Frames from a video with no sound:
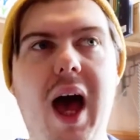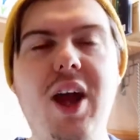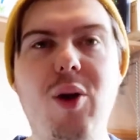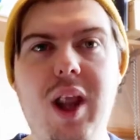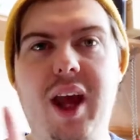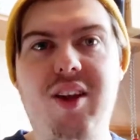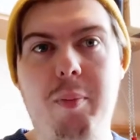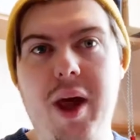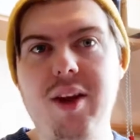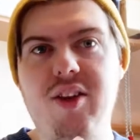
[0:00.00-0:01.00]
I don't like
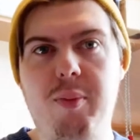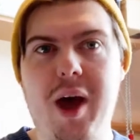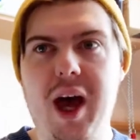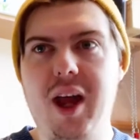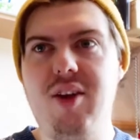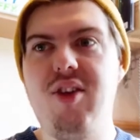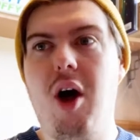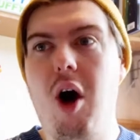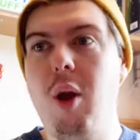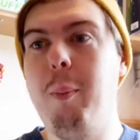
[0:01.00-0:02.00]
to bend the spines
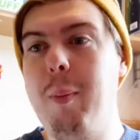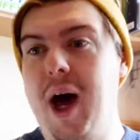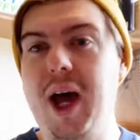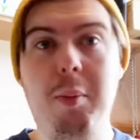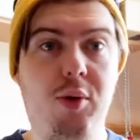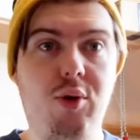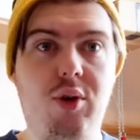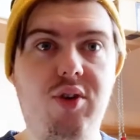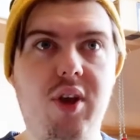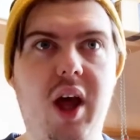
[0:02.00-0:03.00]
on my
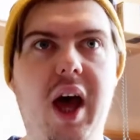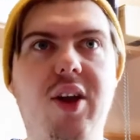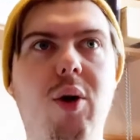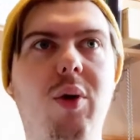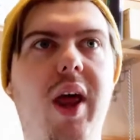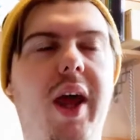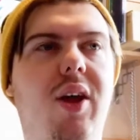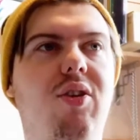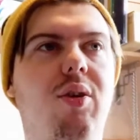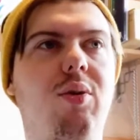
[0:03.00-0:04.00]
books. I don't
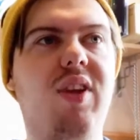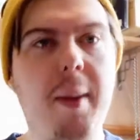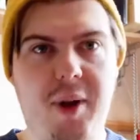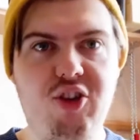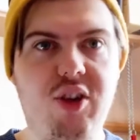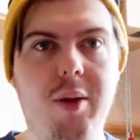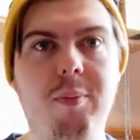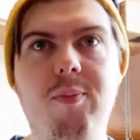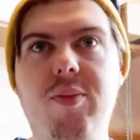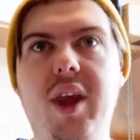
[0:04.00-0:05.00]
like to damage
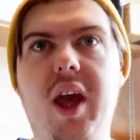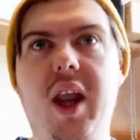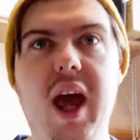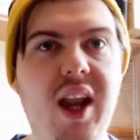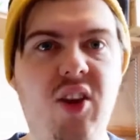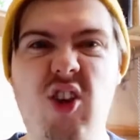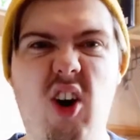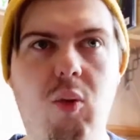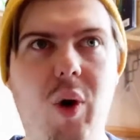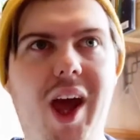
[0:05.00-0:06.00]
them in any
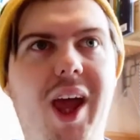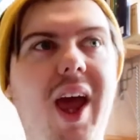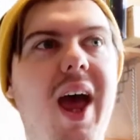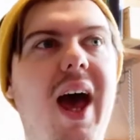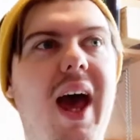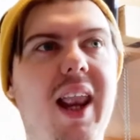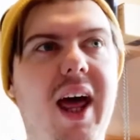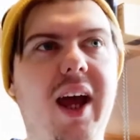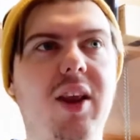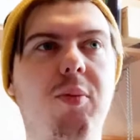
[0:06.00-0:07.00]
sort of way. I
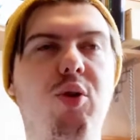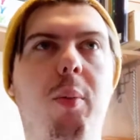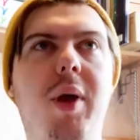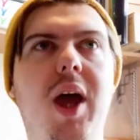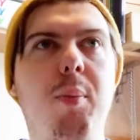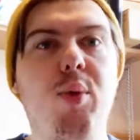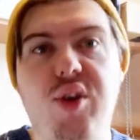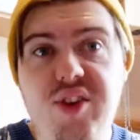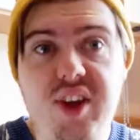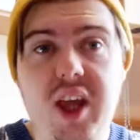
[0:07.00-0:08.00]
like them to appear
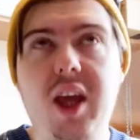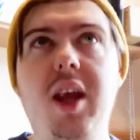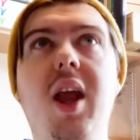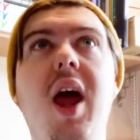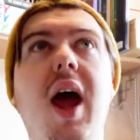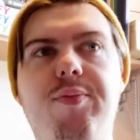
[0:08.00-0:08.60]
pristine.